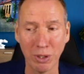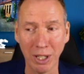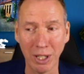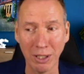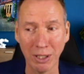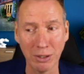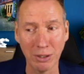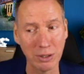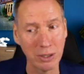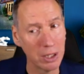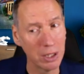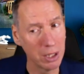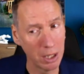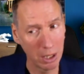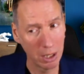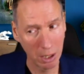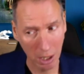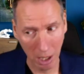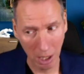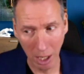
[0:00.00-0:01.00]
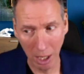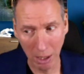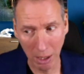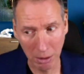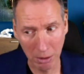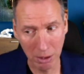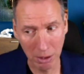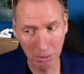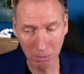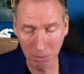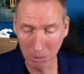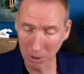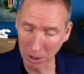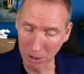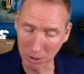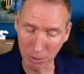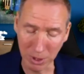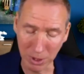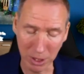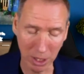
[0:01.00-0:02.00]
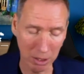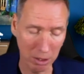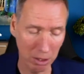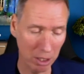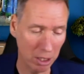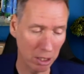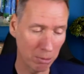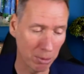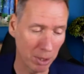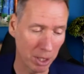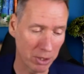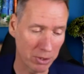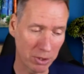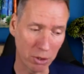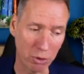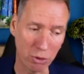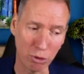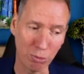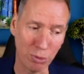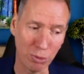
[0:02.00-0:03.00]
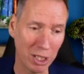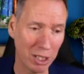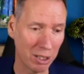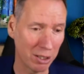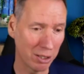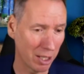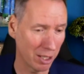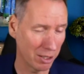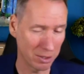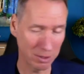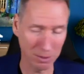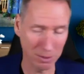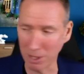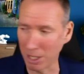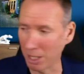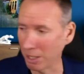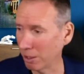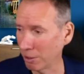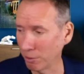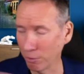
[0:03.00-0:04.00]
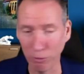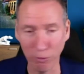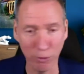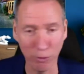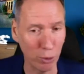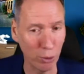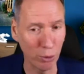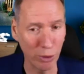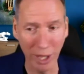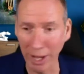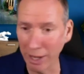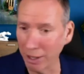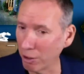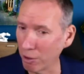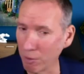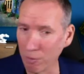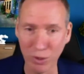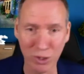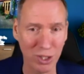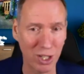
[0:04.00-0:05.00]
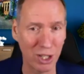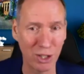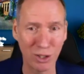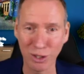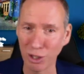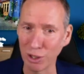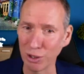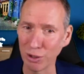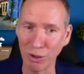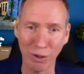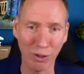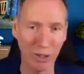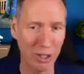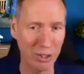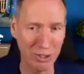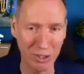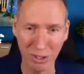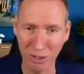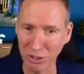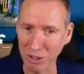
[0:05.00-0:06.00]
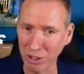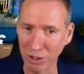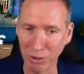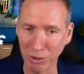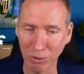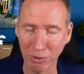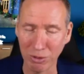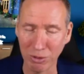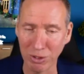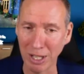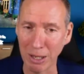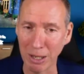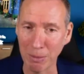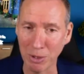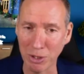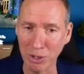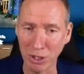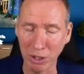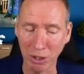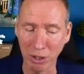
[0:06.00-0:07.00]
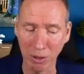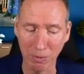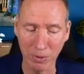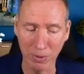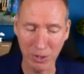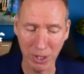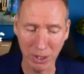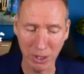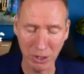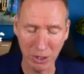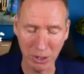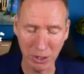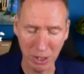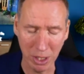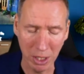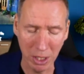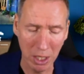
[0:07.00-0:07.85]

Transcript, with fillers: And and as we said earlier about social media, that's that can fuel that conversation a lot. Those internal damaging conversations.